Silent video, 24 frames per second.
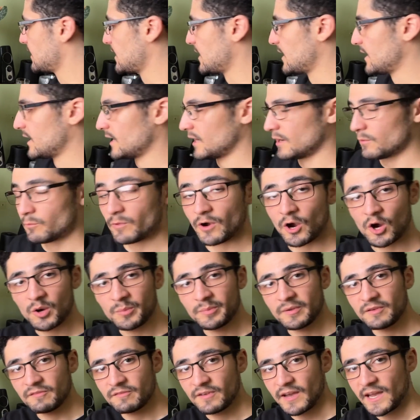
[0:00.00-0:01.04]
And we're
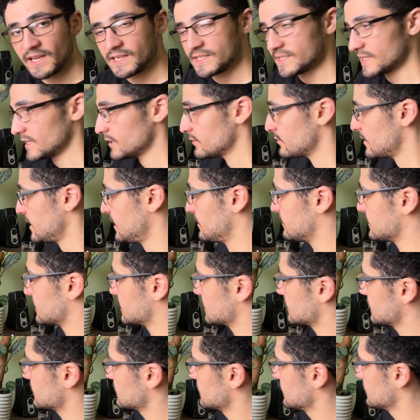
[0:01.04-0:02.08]
hoping for 18
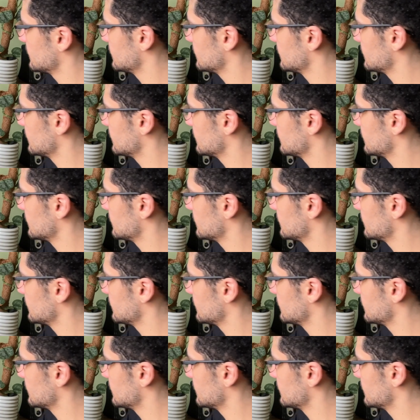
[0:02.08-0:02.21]
grams.